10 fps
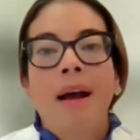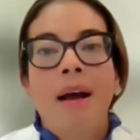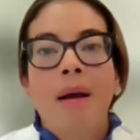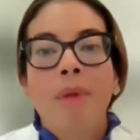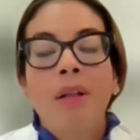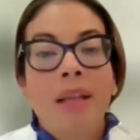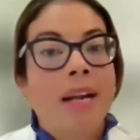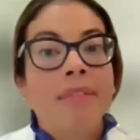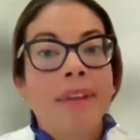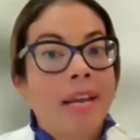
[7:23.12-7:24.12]
a
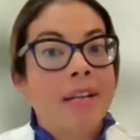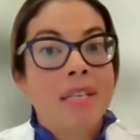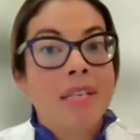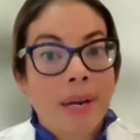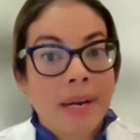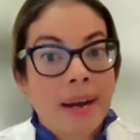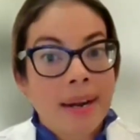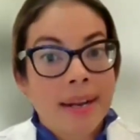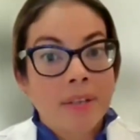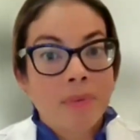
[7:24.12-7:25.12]
lot of
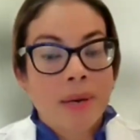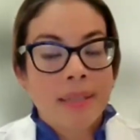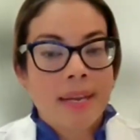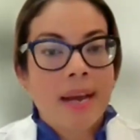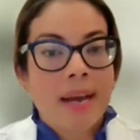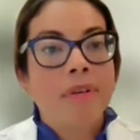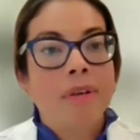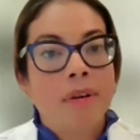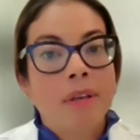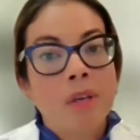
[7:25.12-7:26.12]
antibiotics, right? They have
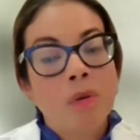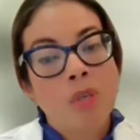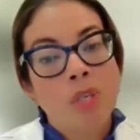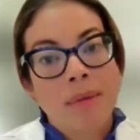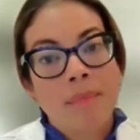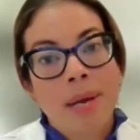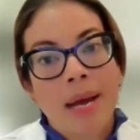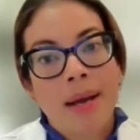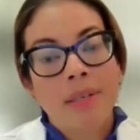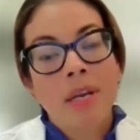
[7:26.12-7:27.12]
a huge
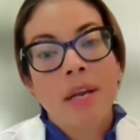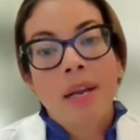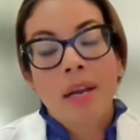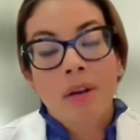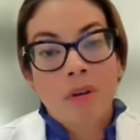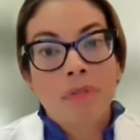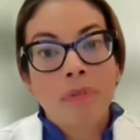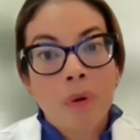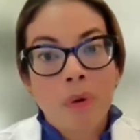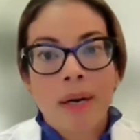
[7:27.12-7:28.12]
impact in our
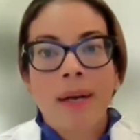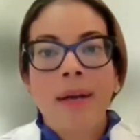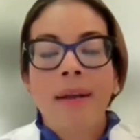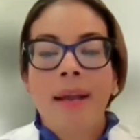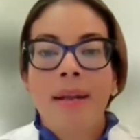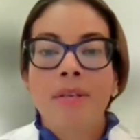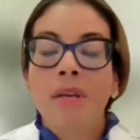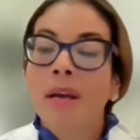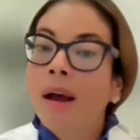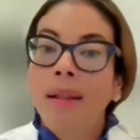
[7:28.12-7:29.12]
flora. And
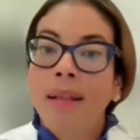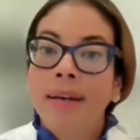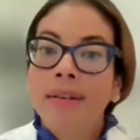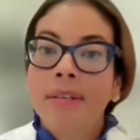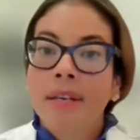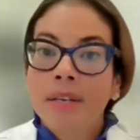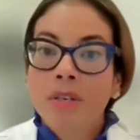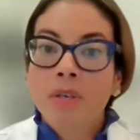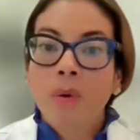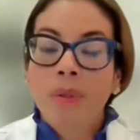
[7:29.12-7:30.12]
a lot of studies
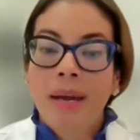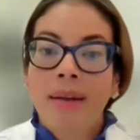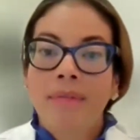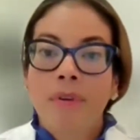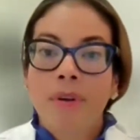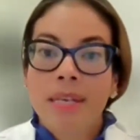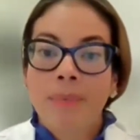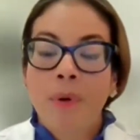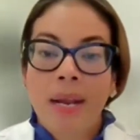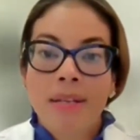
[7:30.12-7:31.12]
show that, for
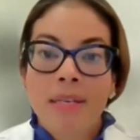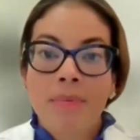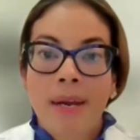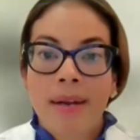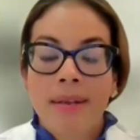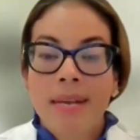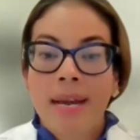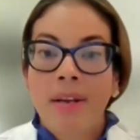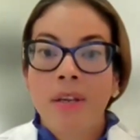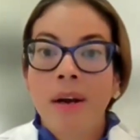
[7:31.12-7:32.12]
example, antibiotics
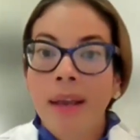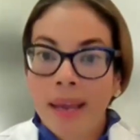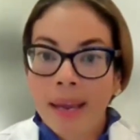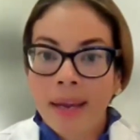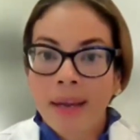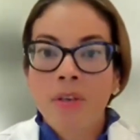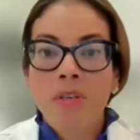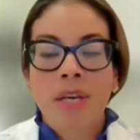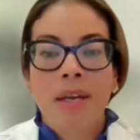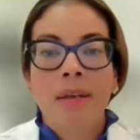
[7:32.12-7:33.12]
at a young
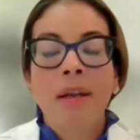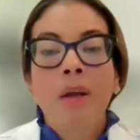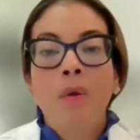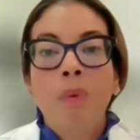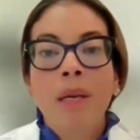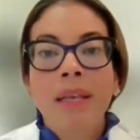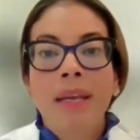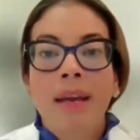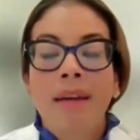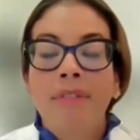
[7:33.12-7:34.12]
age can
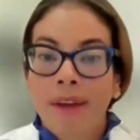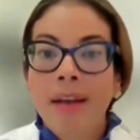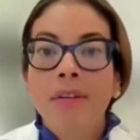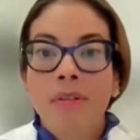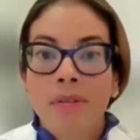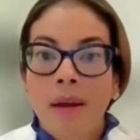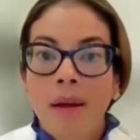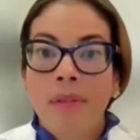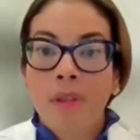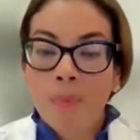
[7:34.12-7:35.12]
really affect
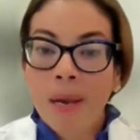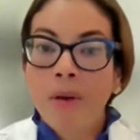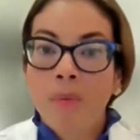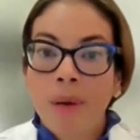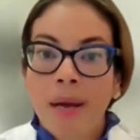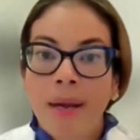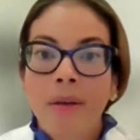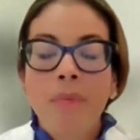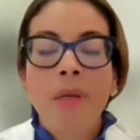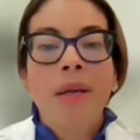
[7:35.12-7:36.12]
the
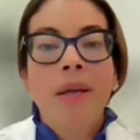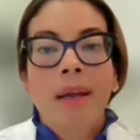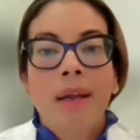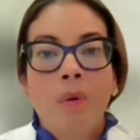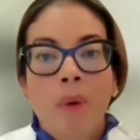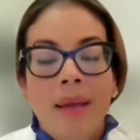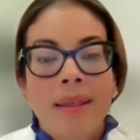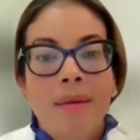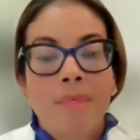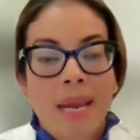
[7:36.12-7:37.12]
microbiome in a way
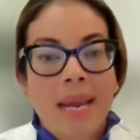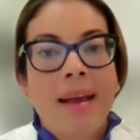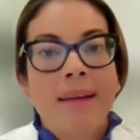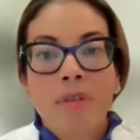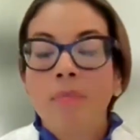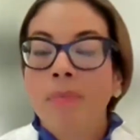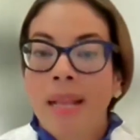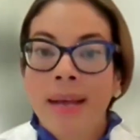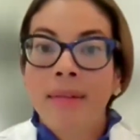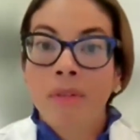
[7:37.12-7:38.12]
that may have some
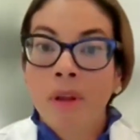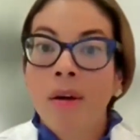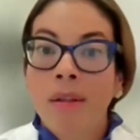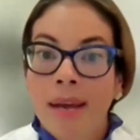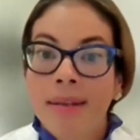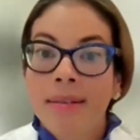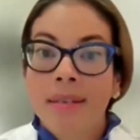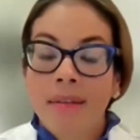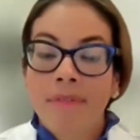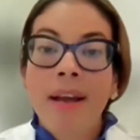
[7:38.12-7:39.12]

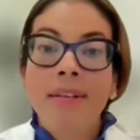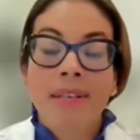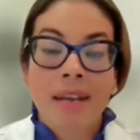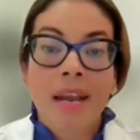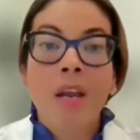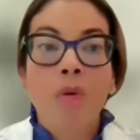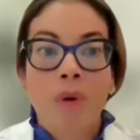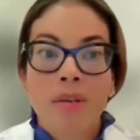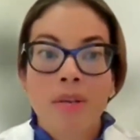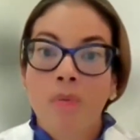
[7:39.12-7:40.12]
long-lasting effect and
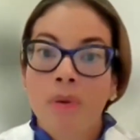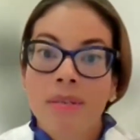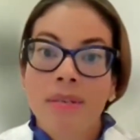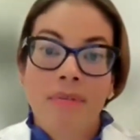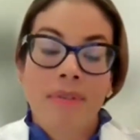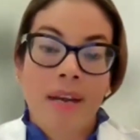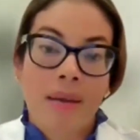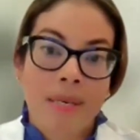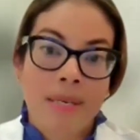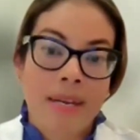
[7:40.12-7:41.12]
increase the risk of
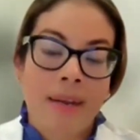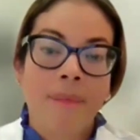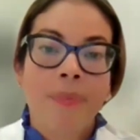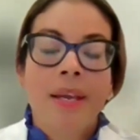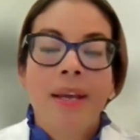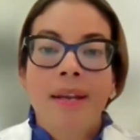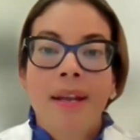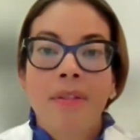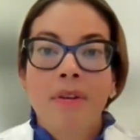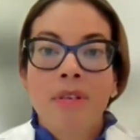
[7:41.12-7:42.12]
IBD.
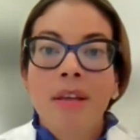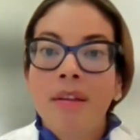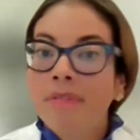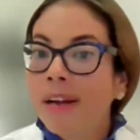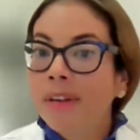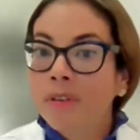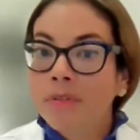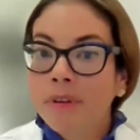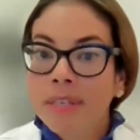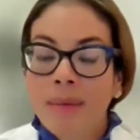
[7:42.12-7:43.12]
Now, there's other factors,
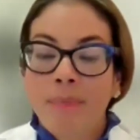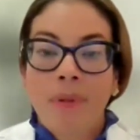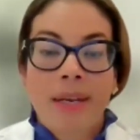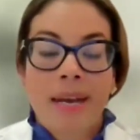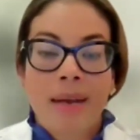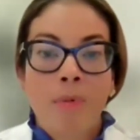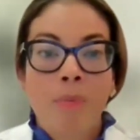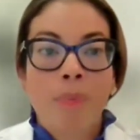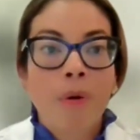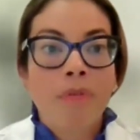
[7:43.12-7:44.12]
for example, like
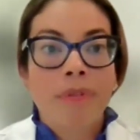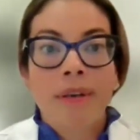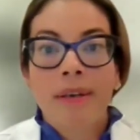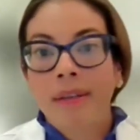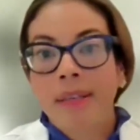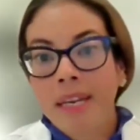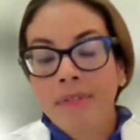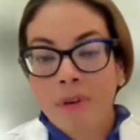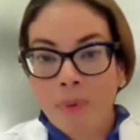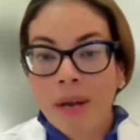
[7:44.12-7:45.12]
ibuprofen,
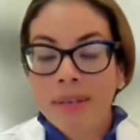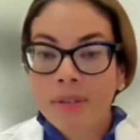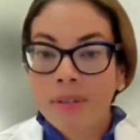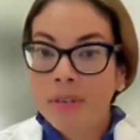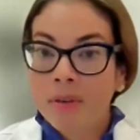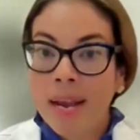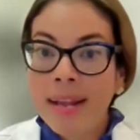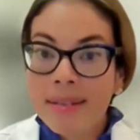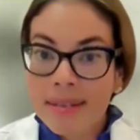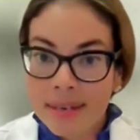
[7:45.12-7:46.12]
Aleve, naproxen. These are
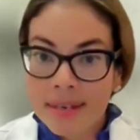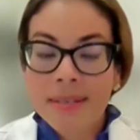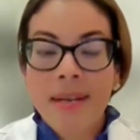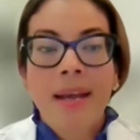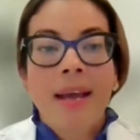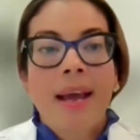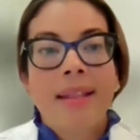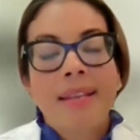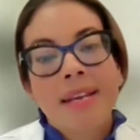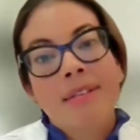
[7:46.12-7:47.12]
NSAIDs,
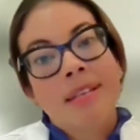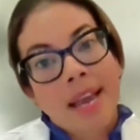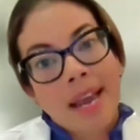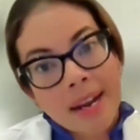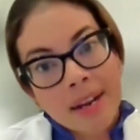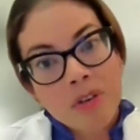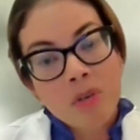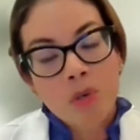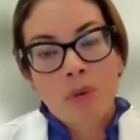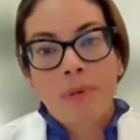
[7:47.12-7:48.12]
and these can
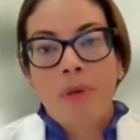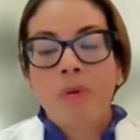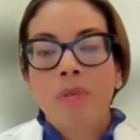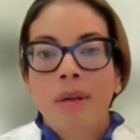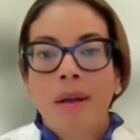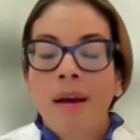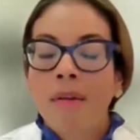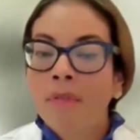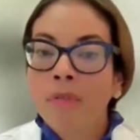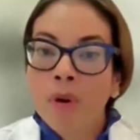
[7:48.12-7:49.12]
contribute,
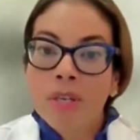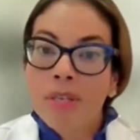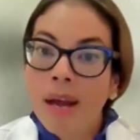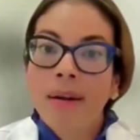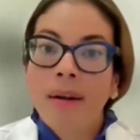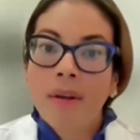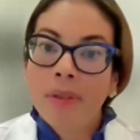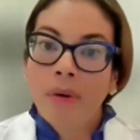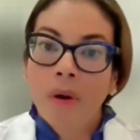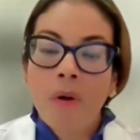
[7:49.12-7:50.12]
of course, not on
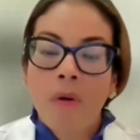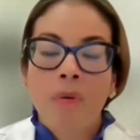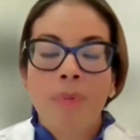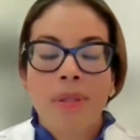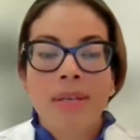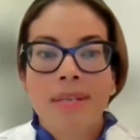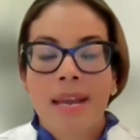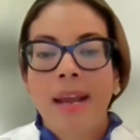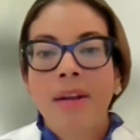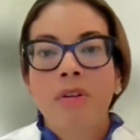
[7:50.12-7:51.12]
their own, but these
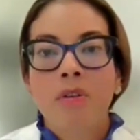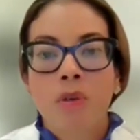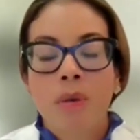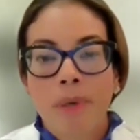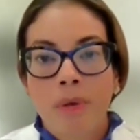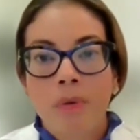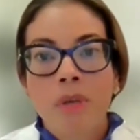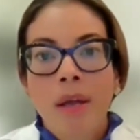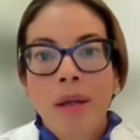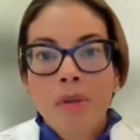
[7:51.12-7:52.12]
can contribute
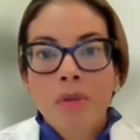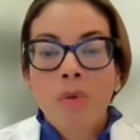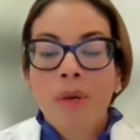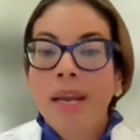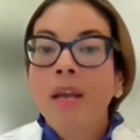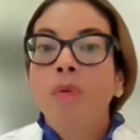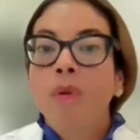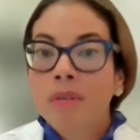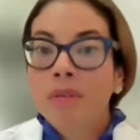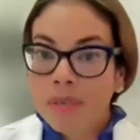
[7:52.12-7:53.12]
to an
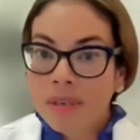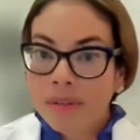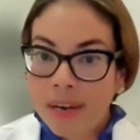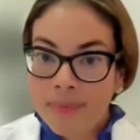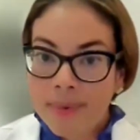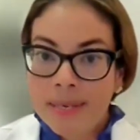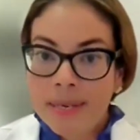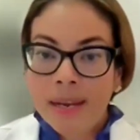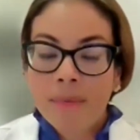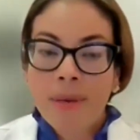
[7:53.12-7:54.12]
increased risk of
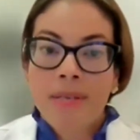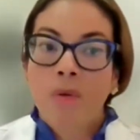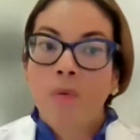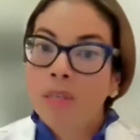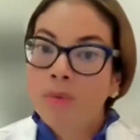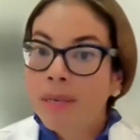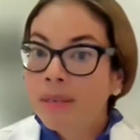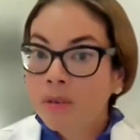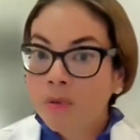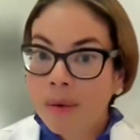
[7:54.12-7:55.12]
IBD based on what's been
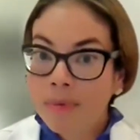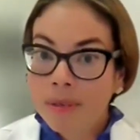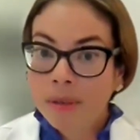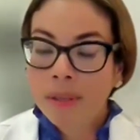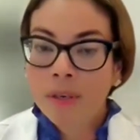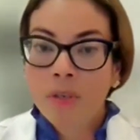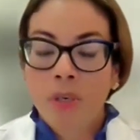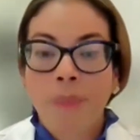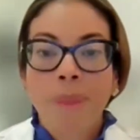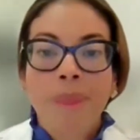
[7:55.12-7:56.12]
described in the
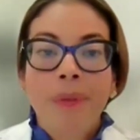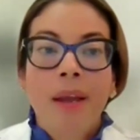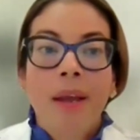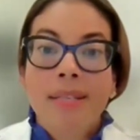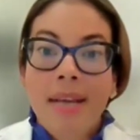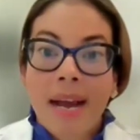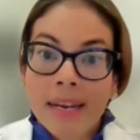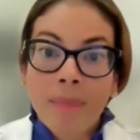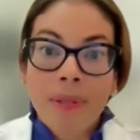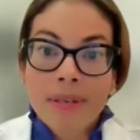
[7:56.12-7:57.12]
literature.
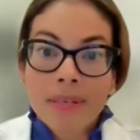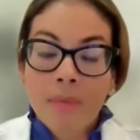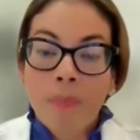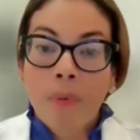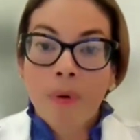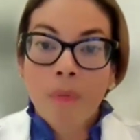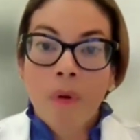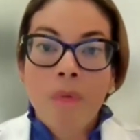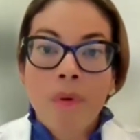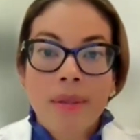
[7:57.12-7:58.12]
Diet plays an important
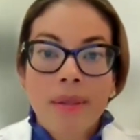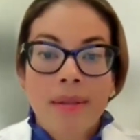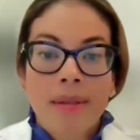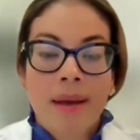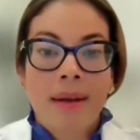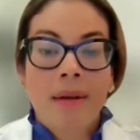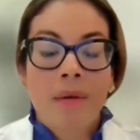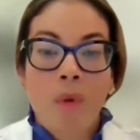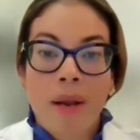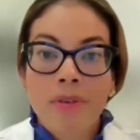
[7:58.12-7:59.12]
role. We think that
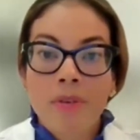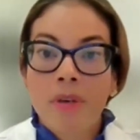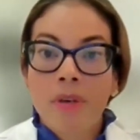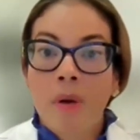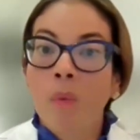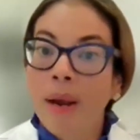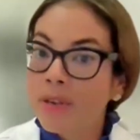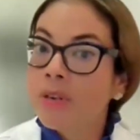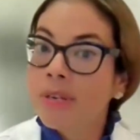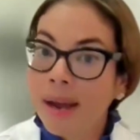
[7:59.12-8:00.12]
a
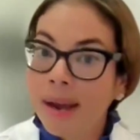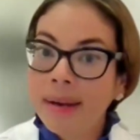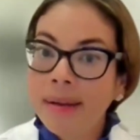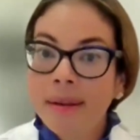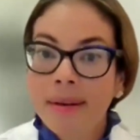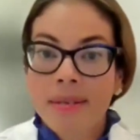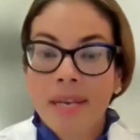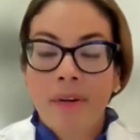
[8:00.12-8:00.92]
Western diet that is